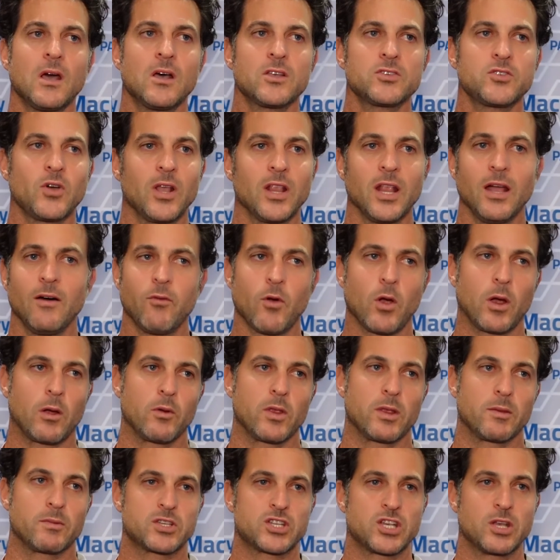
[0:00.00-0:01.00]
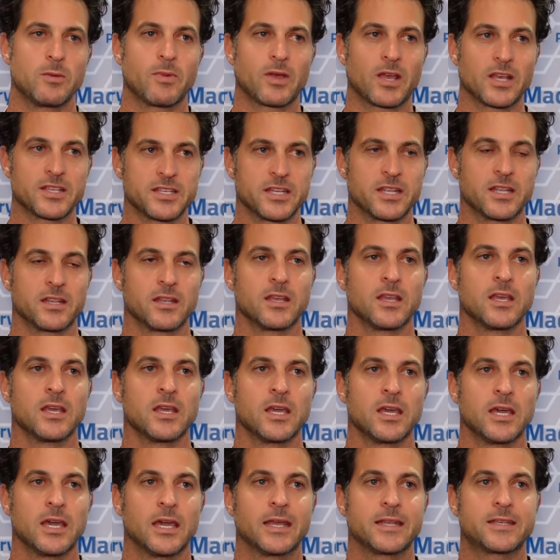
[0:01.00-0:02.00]
so I love working with the machine because it,
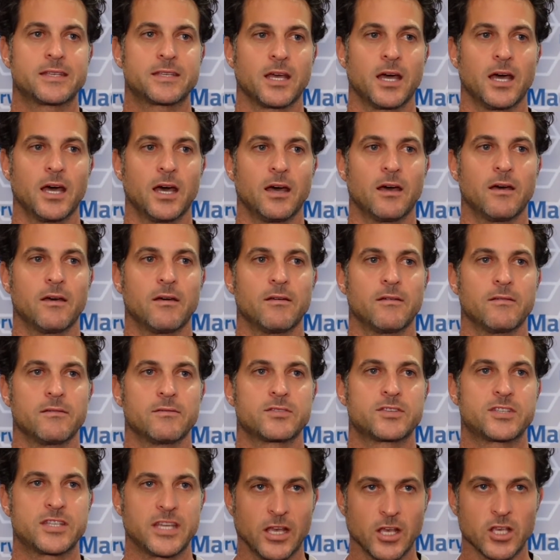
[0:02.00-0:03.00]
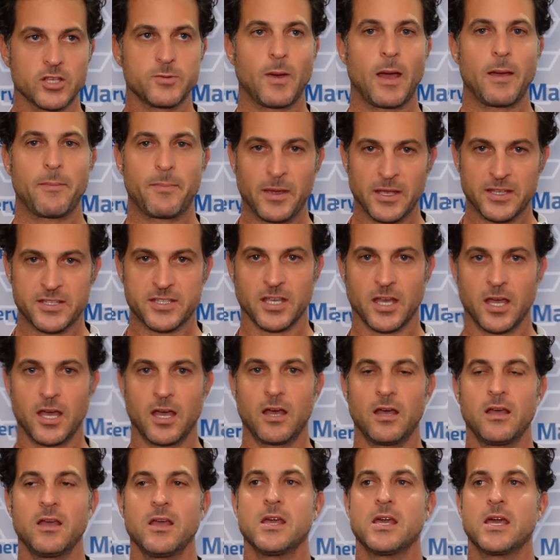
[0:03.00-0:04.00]
it uh, seals my
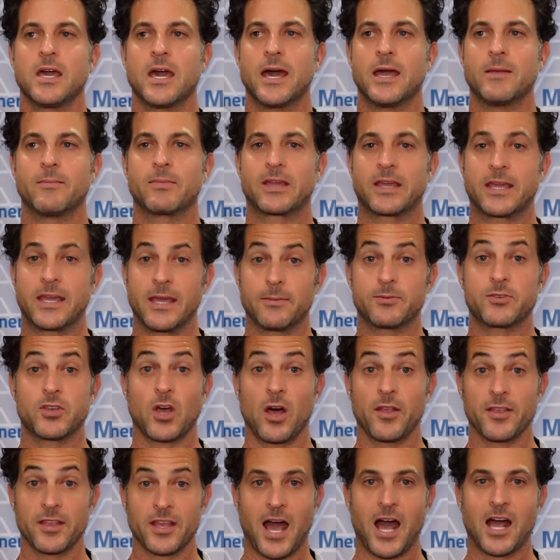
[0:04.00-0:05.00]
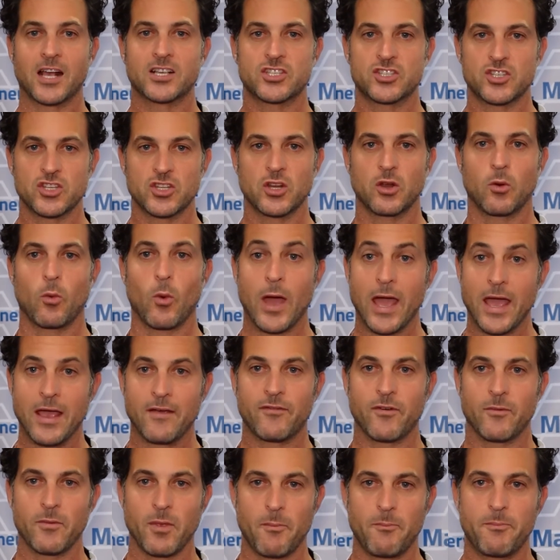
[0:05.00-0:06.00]
pizza and keeps all the oxygen away
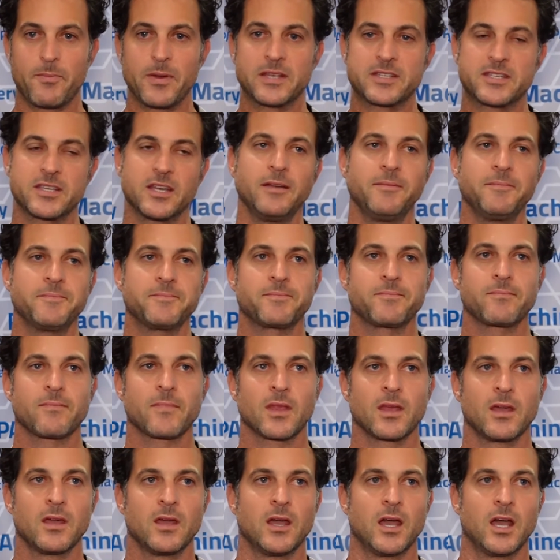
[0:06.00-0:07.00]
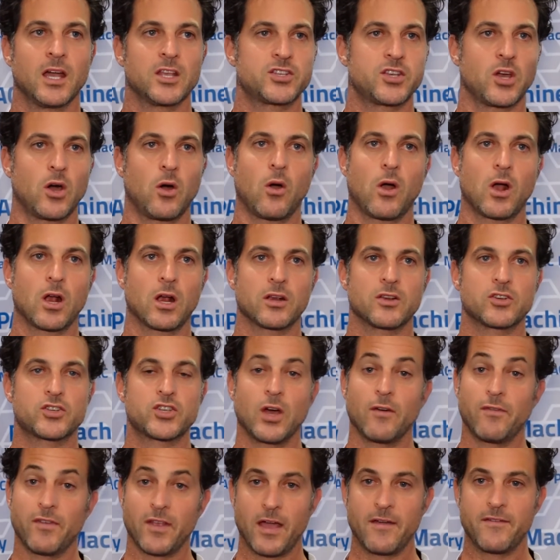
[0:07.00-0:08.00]
from the pizza. And so our
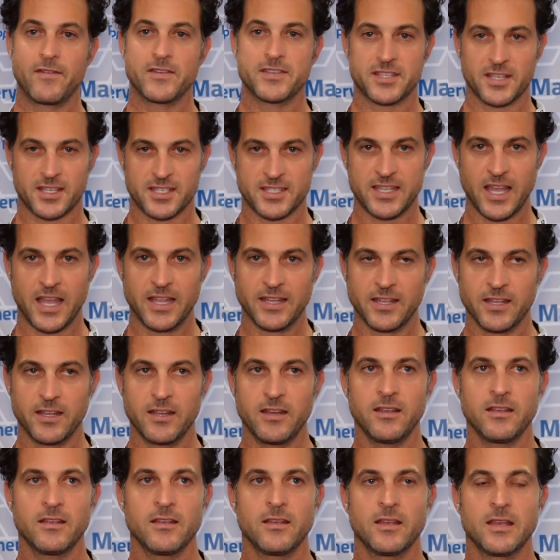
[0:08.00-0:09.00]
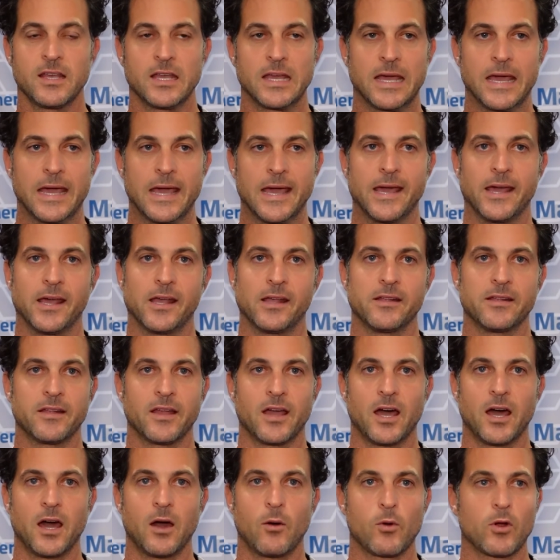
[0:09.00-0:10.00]
shelf life is extended and
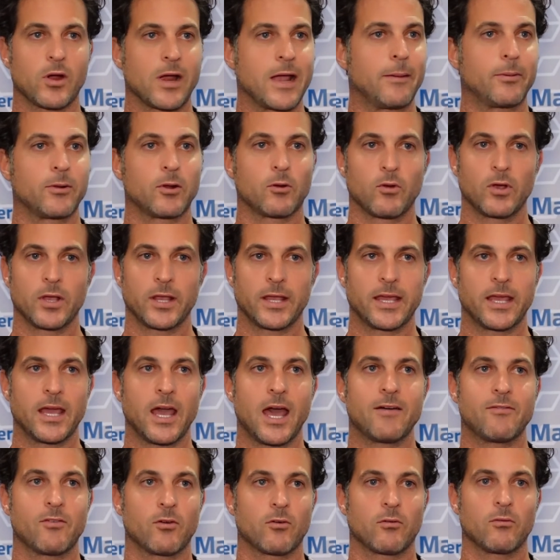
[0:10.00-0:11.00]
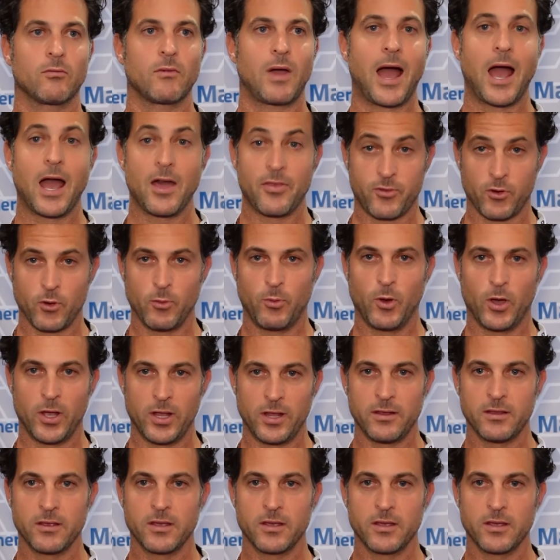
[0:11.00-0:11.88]
uh, we're able to really have a high throughput